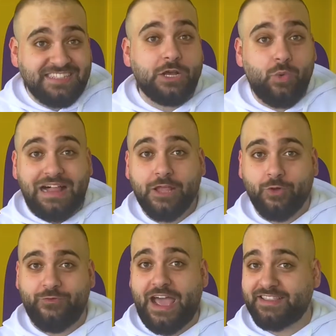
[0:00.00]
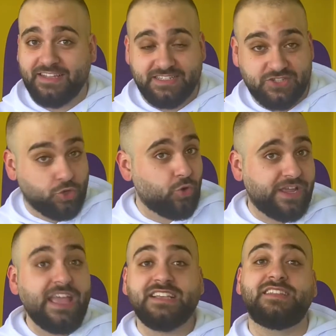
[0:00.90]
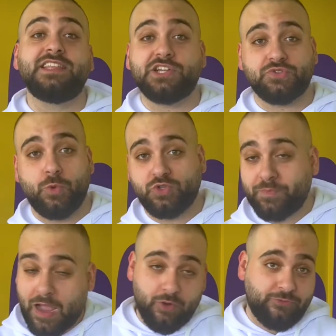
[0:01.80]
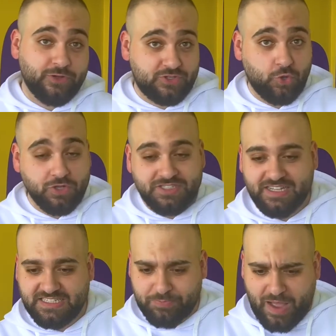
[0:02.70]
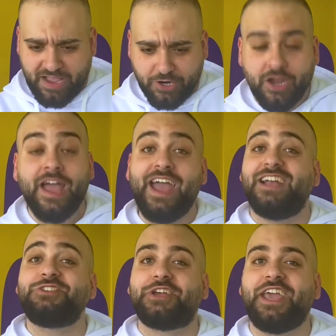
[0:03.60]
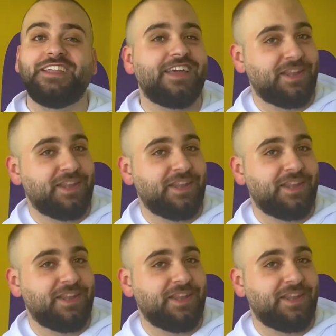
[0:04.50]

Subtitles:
a well-known fact that a story is a leader's most powerful tool to inspire, educate, and